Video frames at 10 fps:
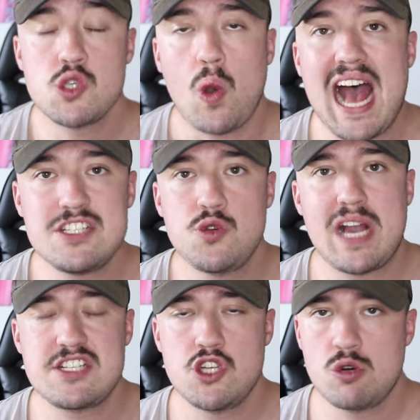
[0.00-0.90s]
So as you
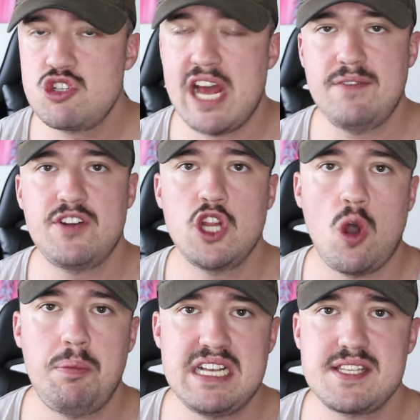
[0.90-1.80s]
guys know, Jennifer
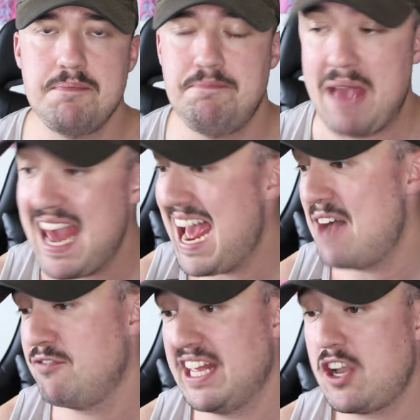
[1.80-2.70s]
Lopez and Ben
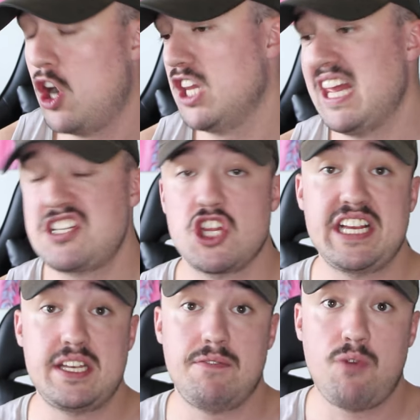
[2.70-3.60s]
Affleck are
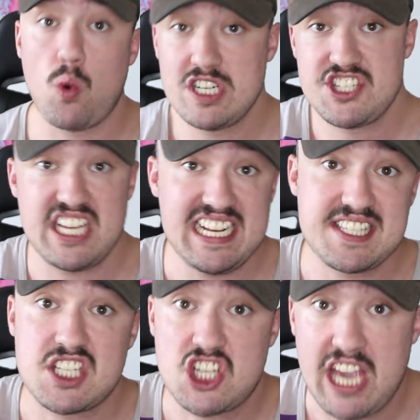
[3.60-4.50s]
allegedly divorced.
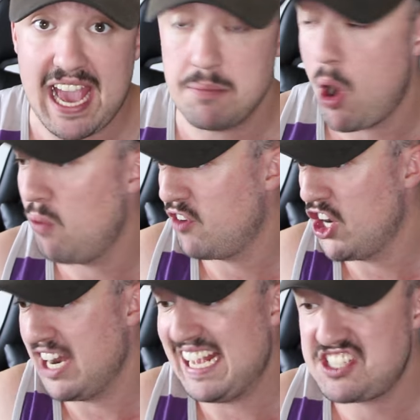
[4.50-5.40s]
It's game
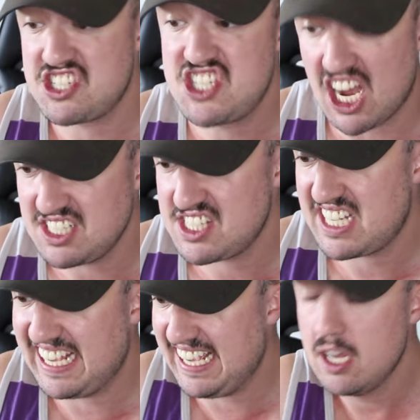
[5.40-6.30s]
over. It's
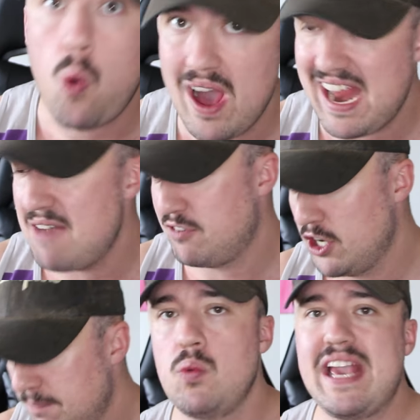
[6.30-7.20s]
done-ski.
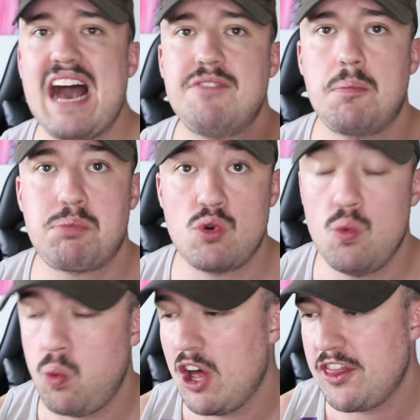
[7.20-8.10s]
Whatever. But we have
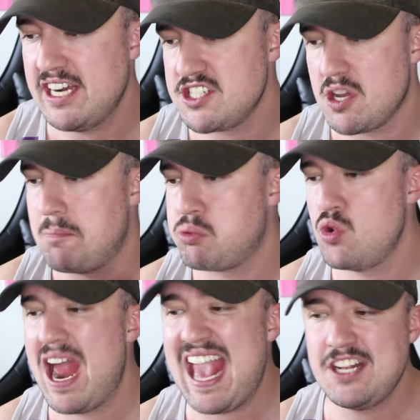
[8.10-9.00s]
there's a
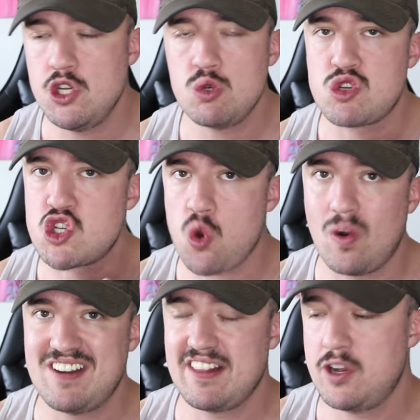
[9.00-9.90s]
brand new
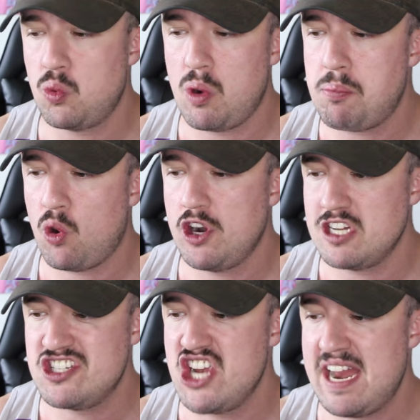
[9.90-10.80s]
short little report
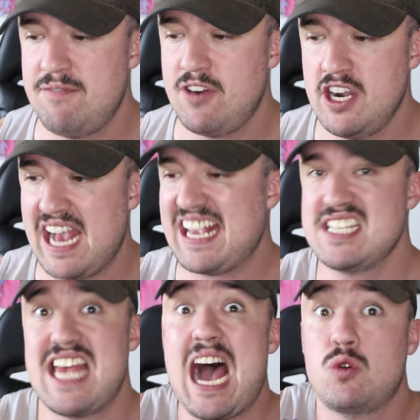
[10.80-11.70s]
on Jennifer and I
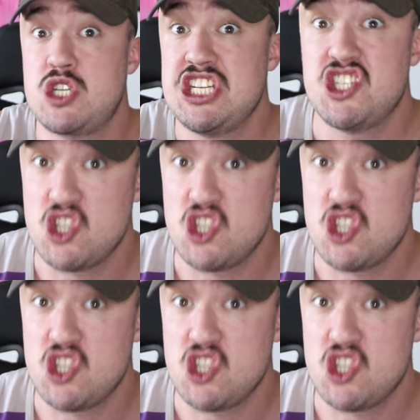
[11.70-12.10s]
guess how she's